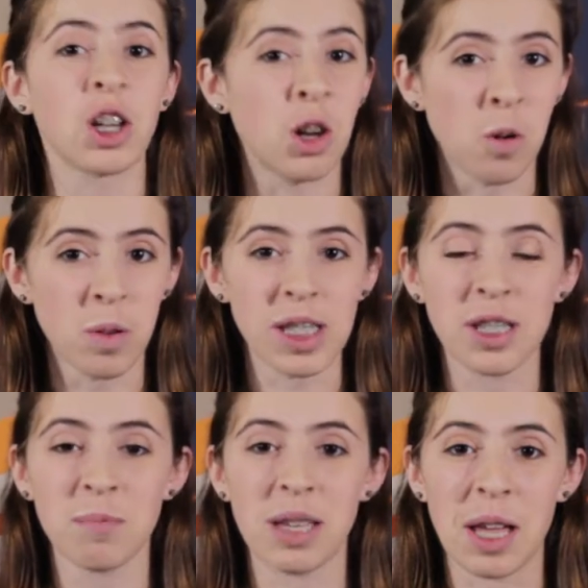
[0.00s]
The goal was
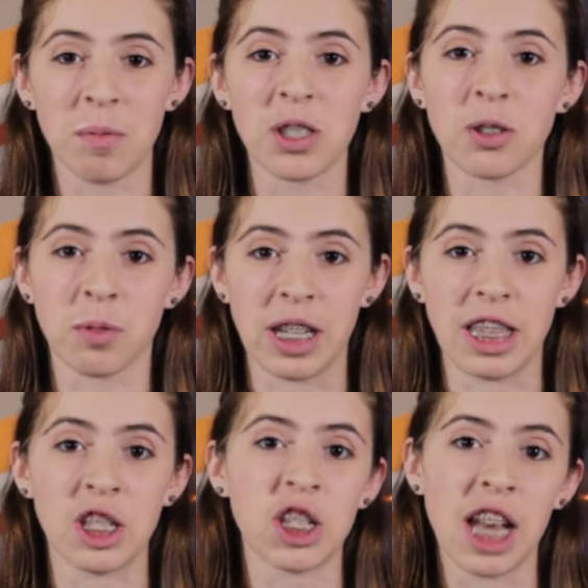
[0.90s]
to be able to
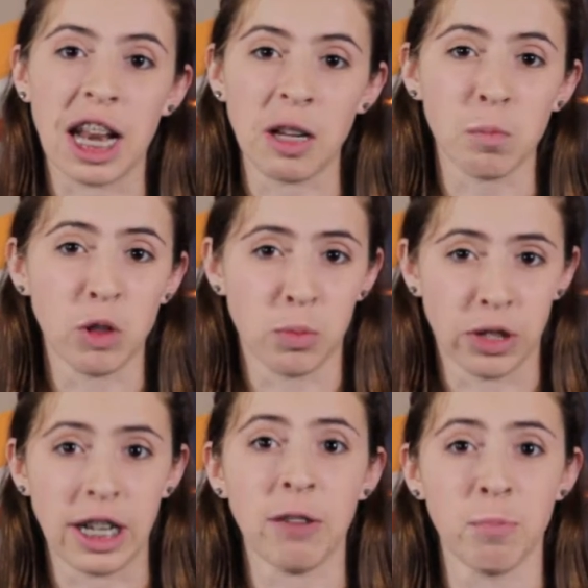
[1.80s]
read the genetic
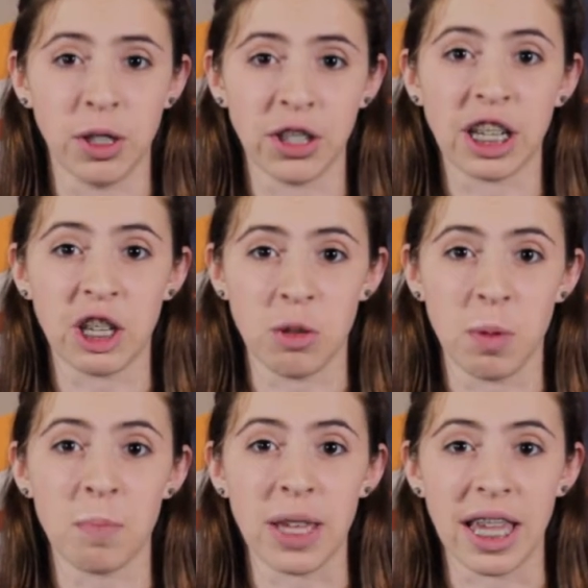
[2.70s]
blueprint of building a
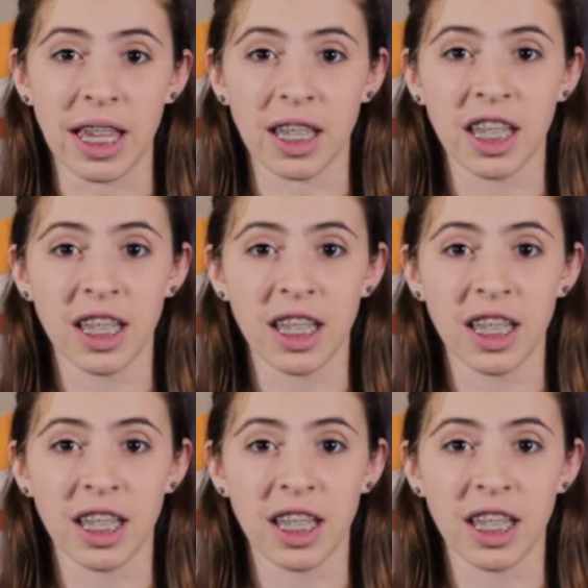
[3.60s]
human being.